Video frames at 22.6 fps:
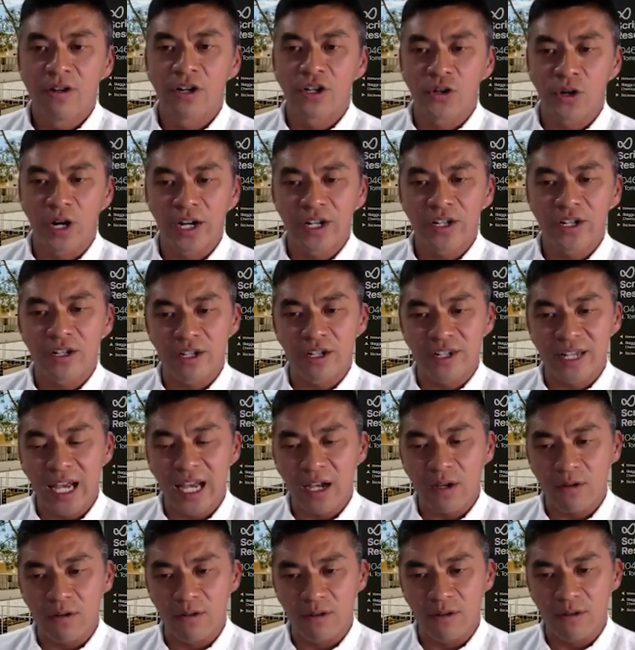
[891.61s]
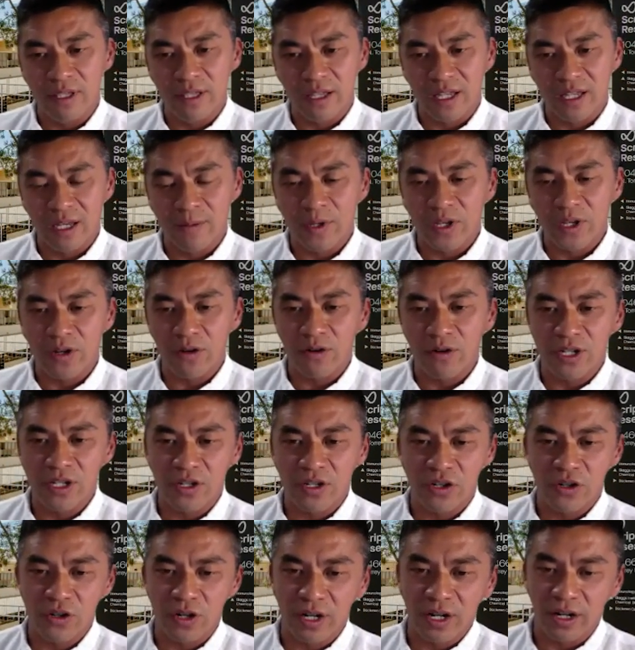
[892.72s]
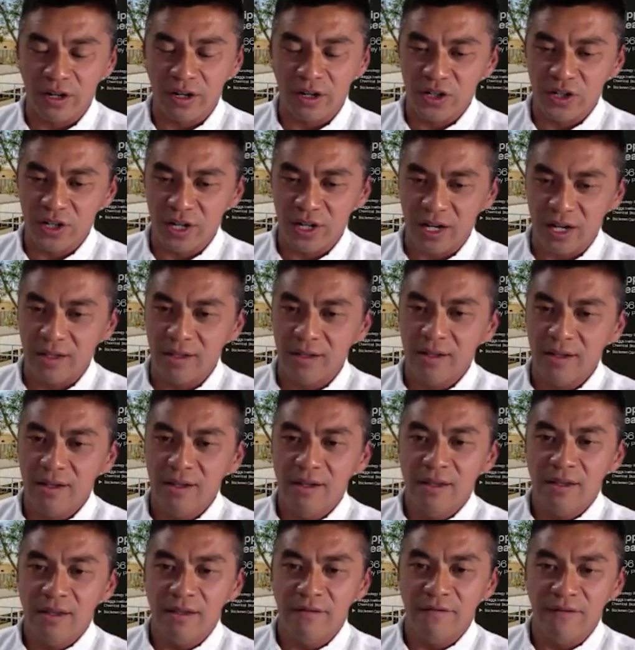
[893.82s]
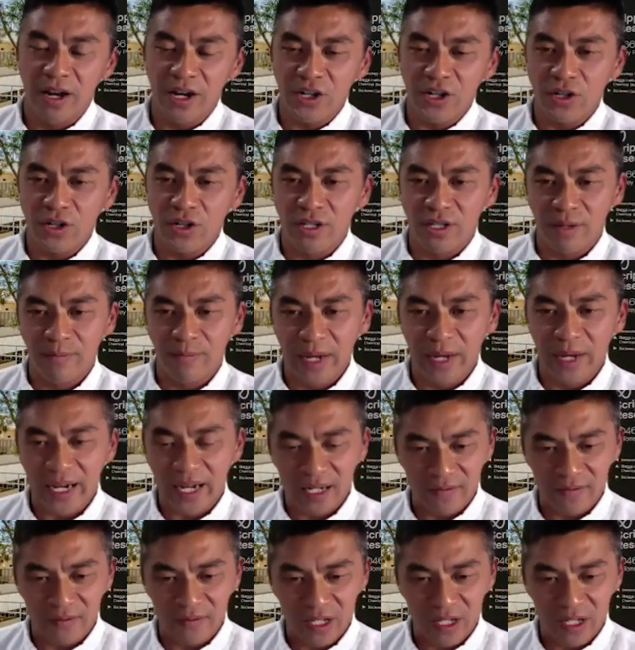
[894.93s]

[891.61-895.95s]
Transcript: are trying to tackle in the coming years to try to understand the functions and mechanisms